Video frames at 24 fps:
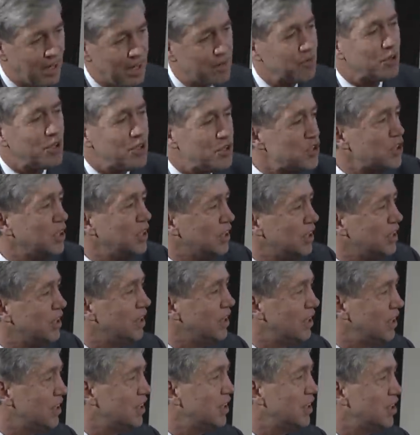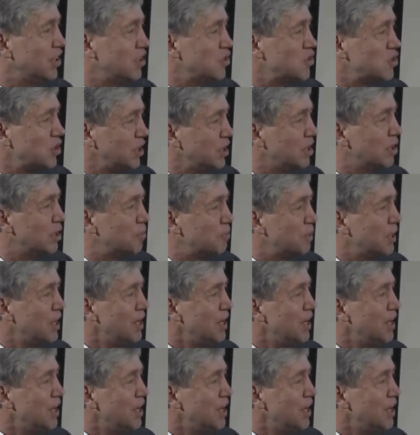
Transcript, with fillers: every gene in the genome